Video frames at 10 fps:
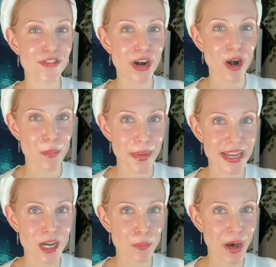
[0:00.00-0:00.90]
for our
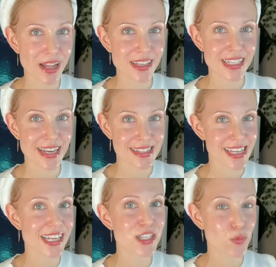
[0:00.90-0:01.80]
makeup holiday
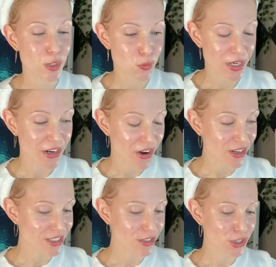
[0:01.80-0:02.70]
sets, which we are
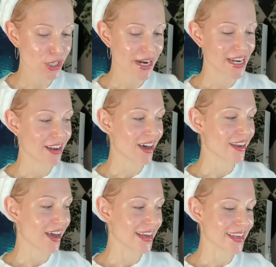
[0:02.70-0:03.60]
also trying
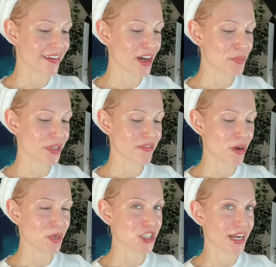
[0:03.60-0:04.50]
on. I cannot believe
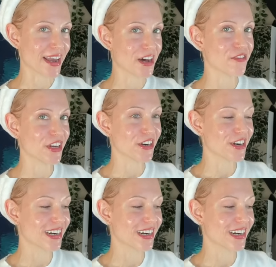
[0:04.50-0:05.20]
how much I have here.